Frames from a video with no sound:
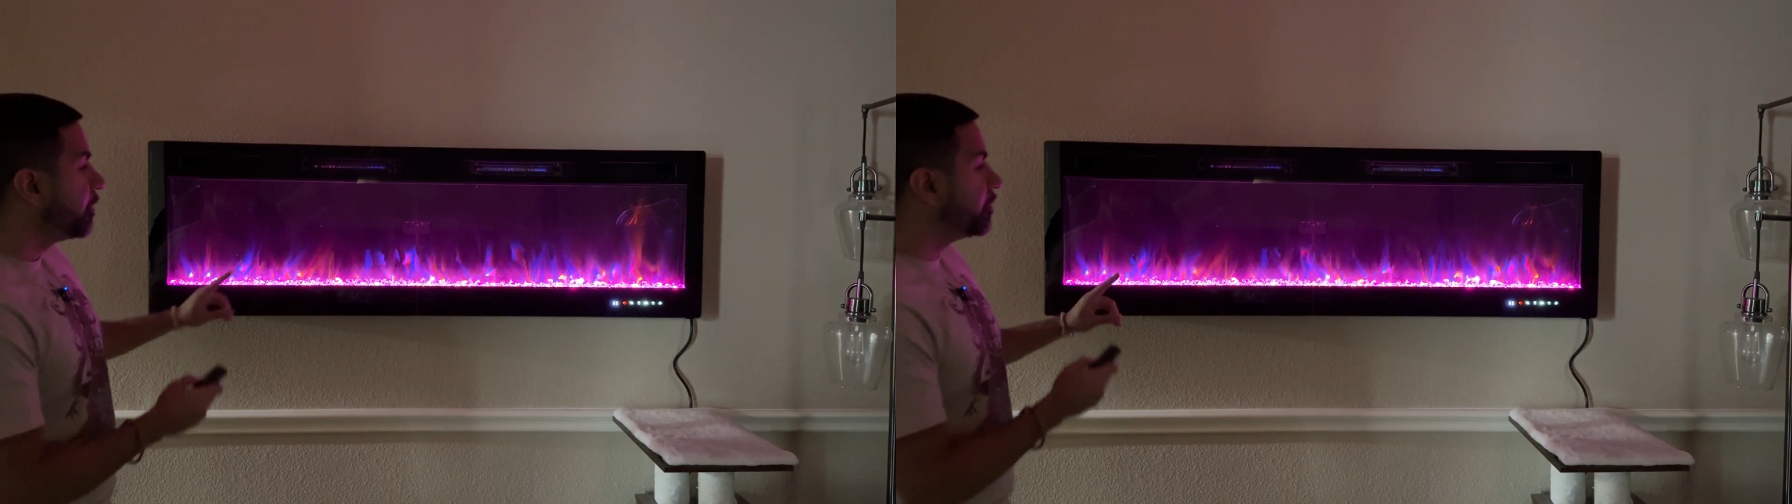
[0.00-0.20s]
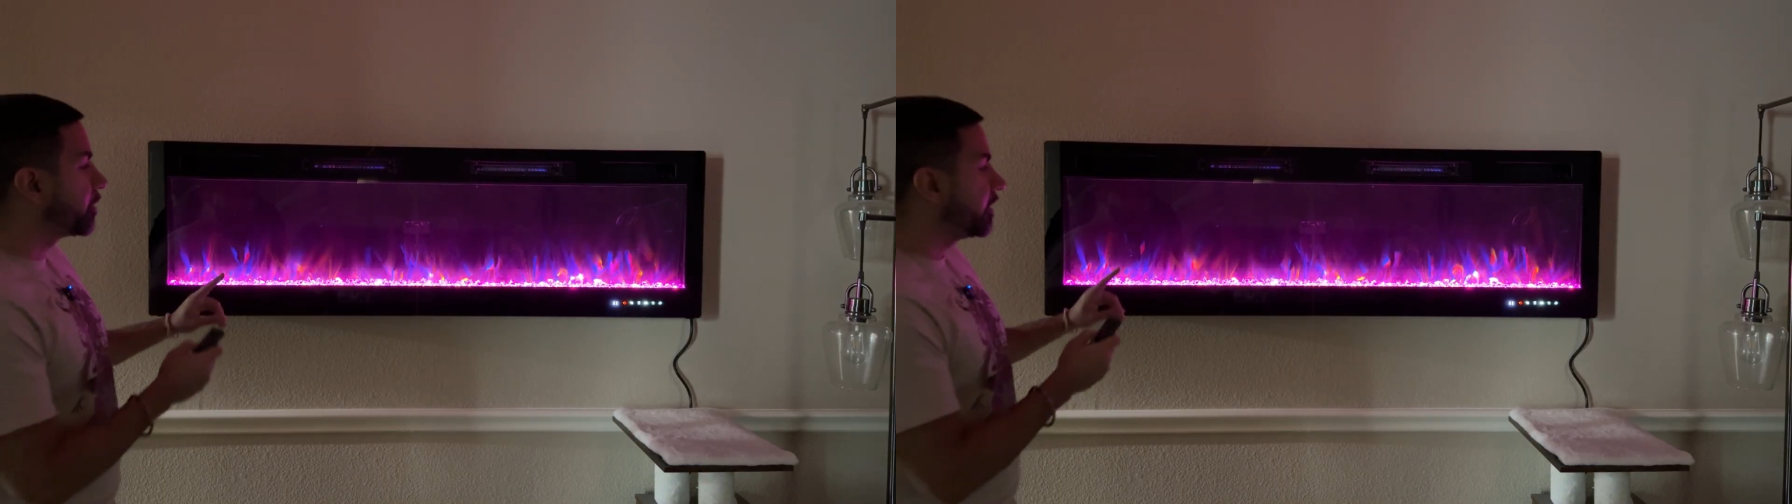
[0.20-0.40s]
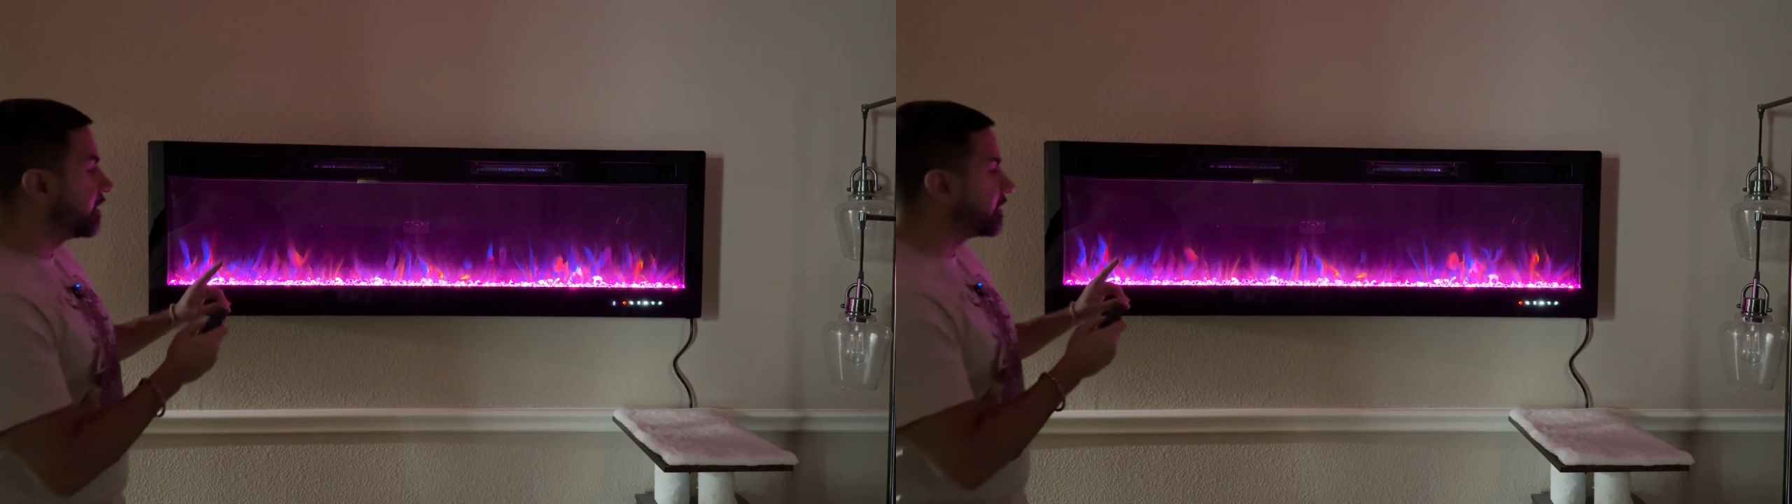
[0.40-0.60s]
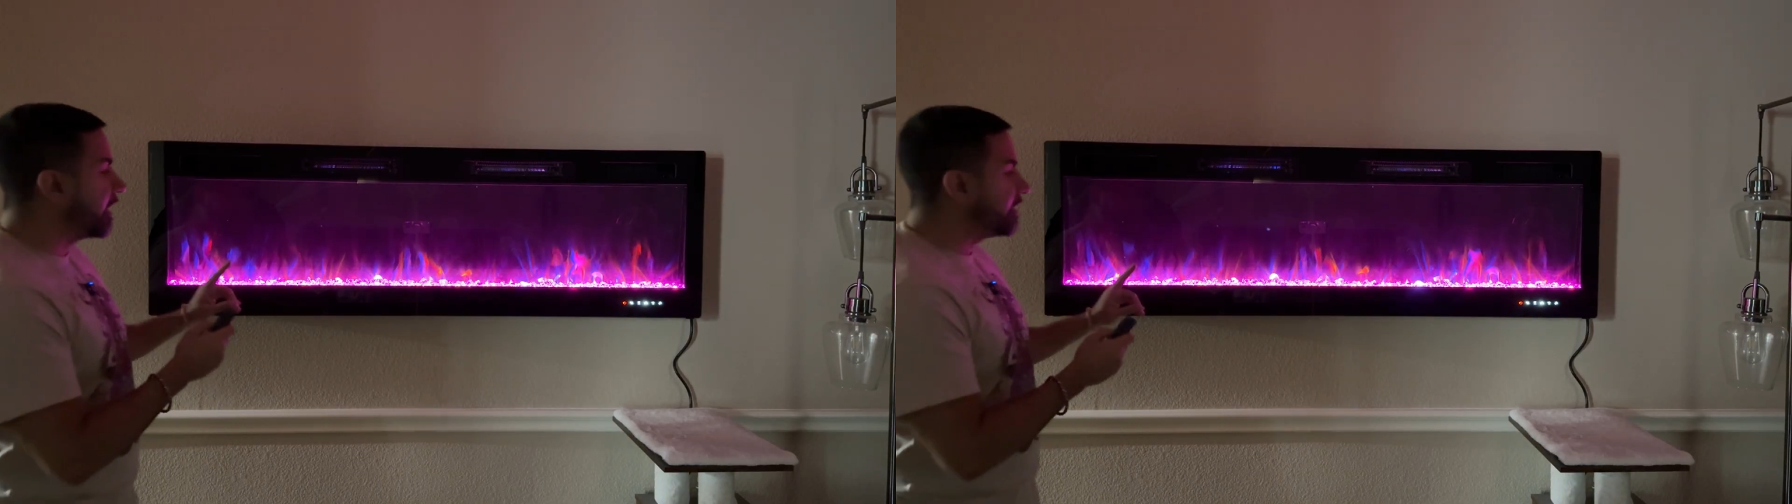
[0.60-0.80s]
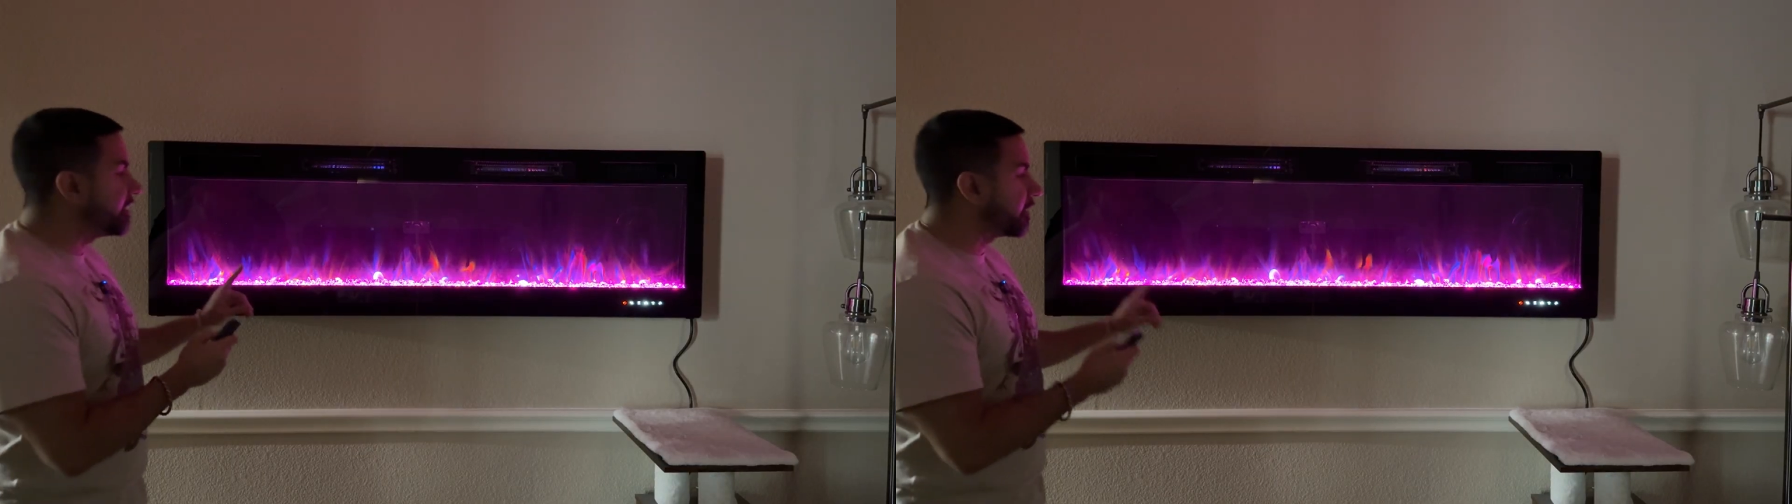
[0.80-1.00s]
You can
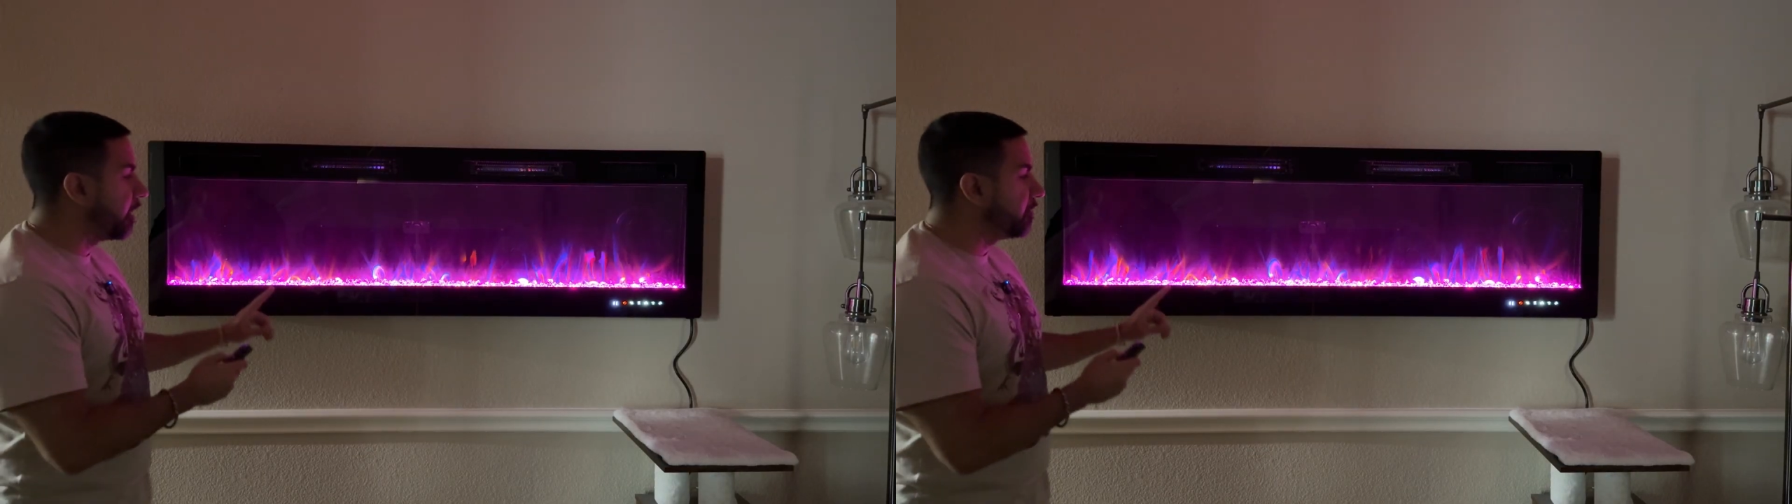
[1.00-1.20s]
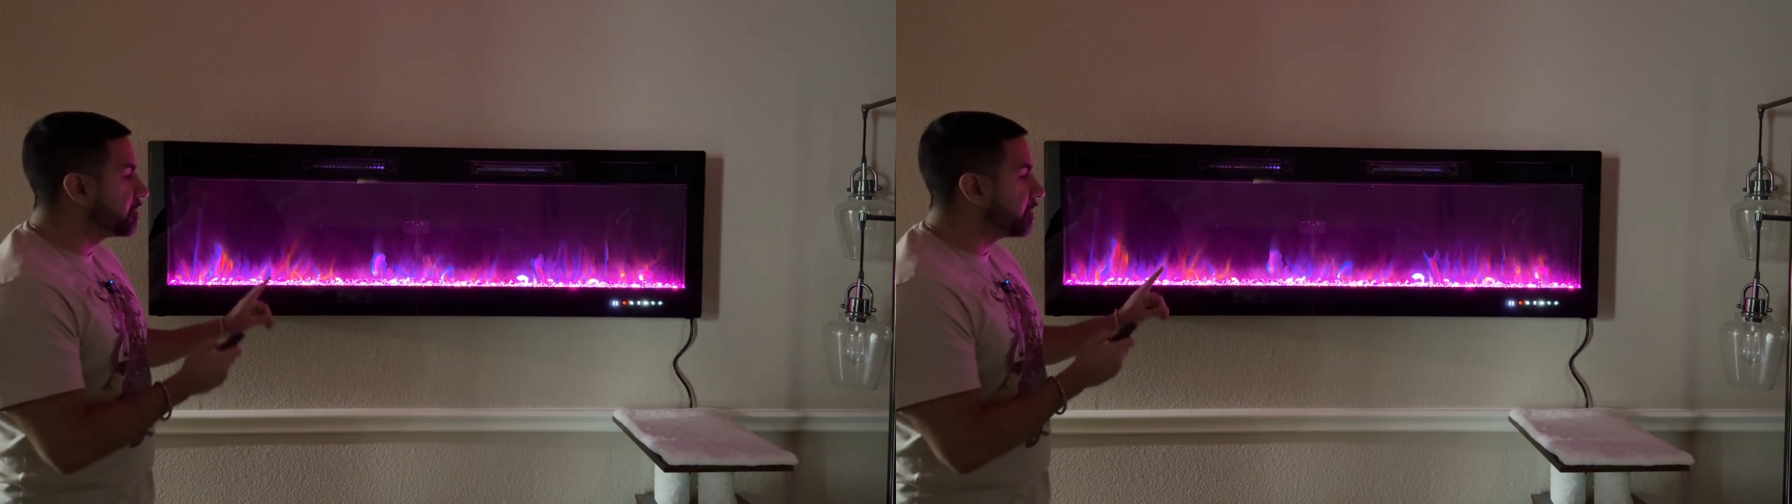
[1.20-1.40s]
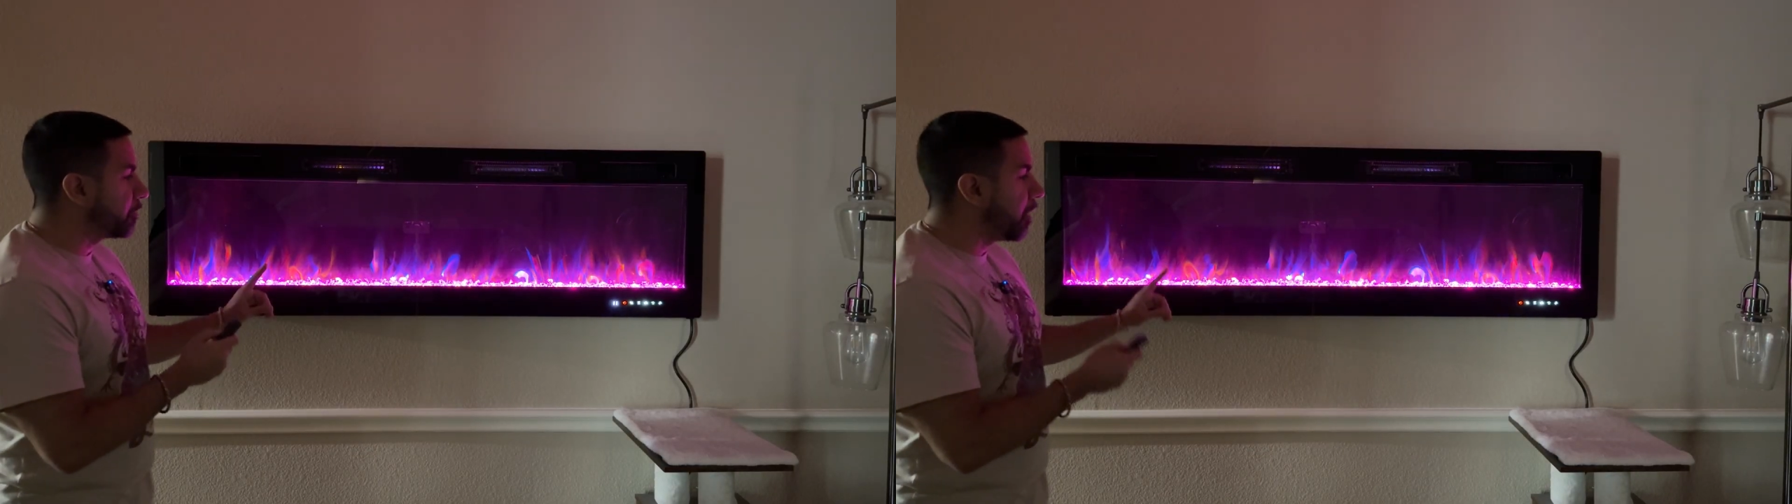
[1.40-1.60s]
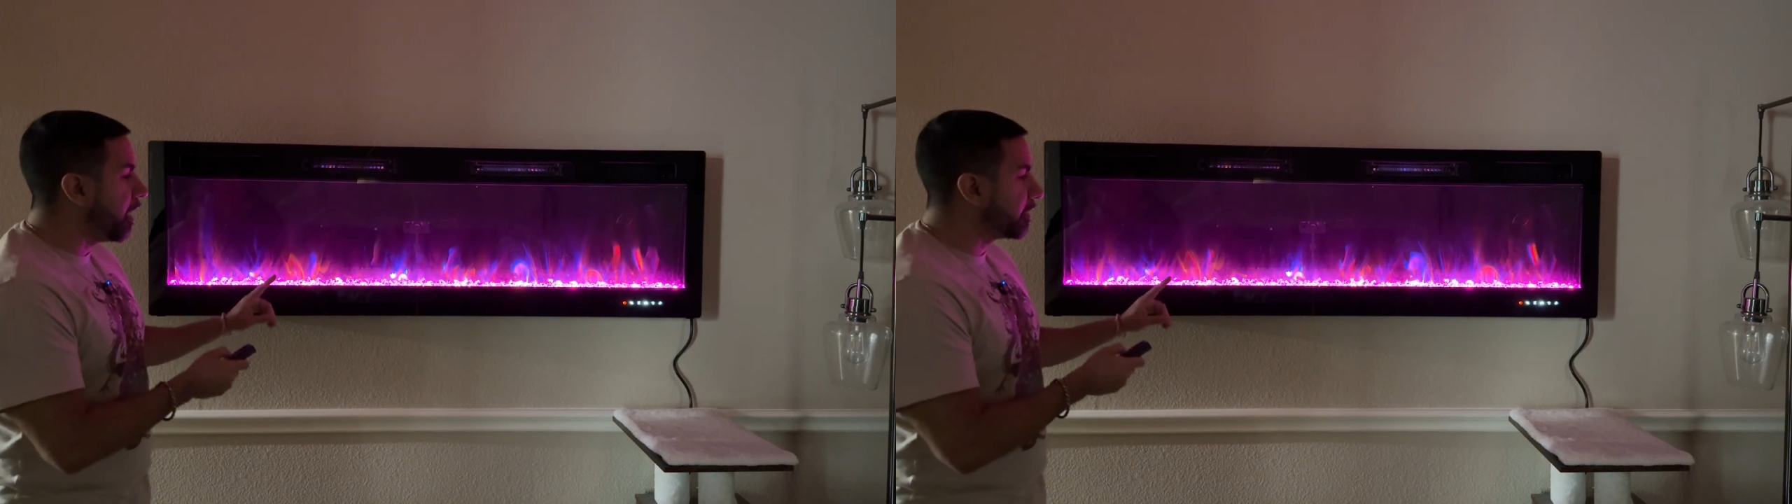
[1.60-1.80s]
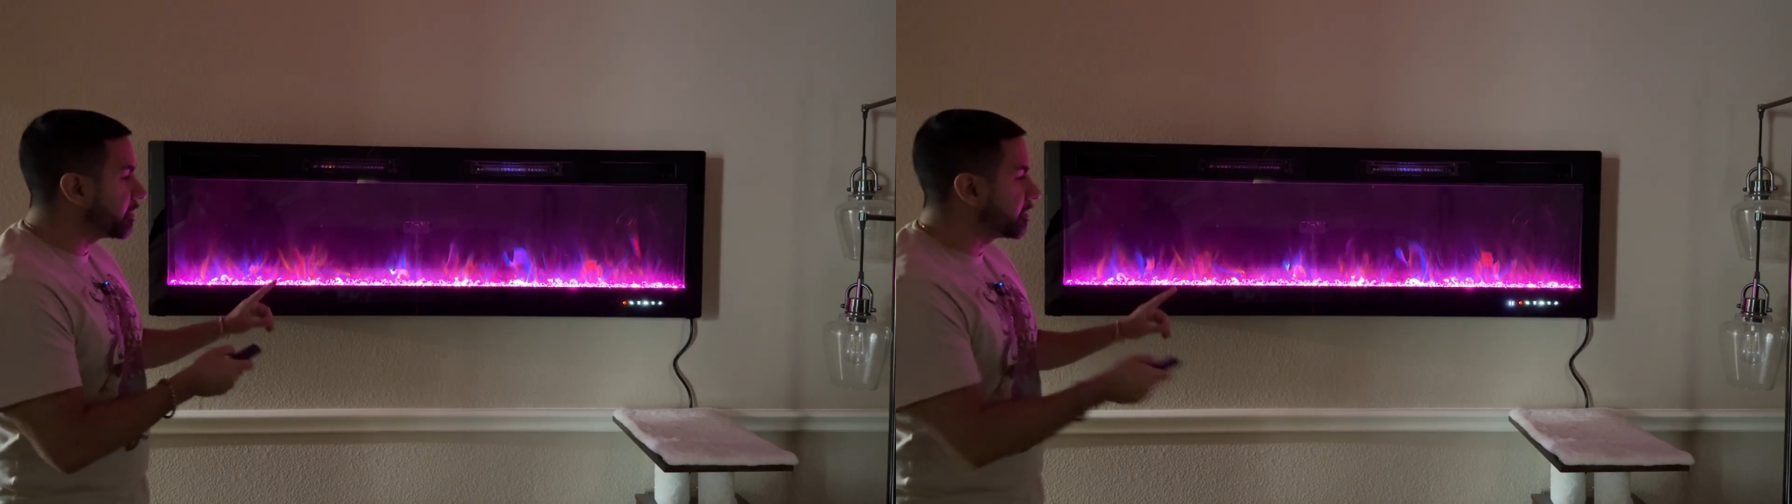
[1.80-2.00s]
change the colors of the
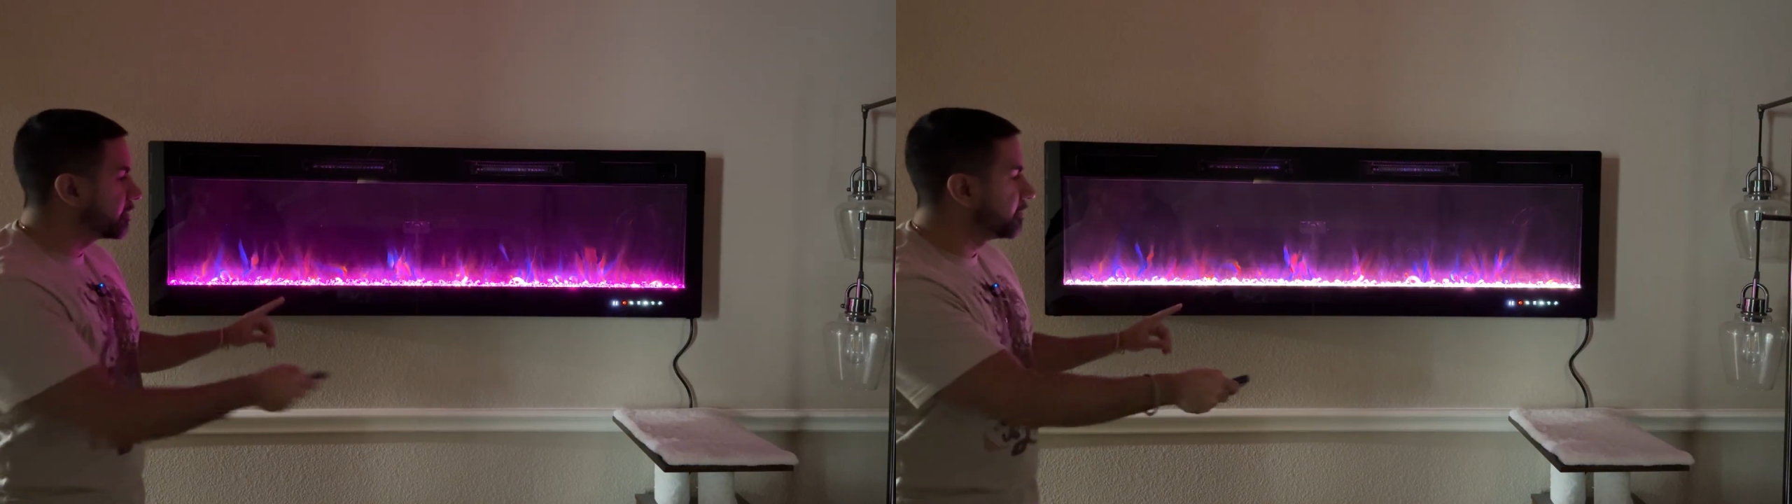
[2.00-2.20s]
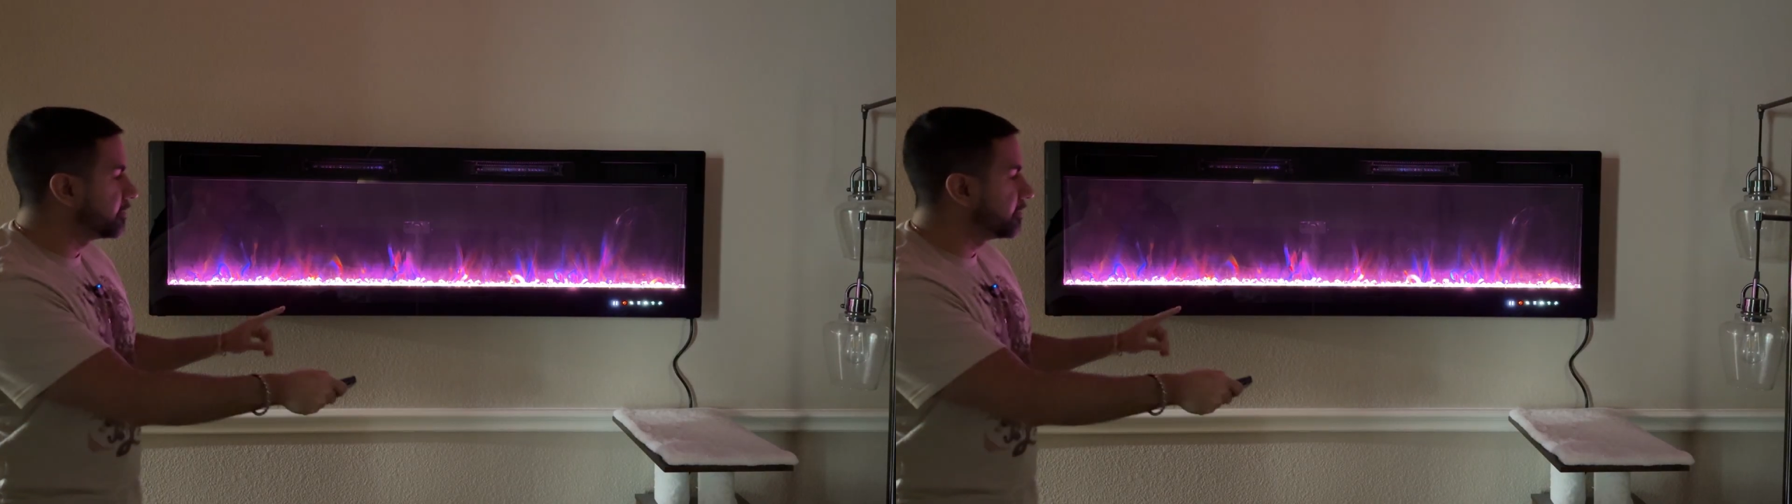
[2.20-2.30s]
rocks.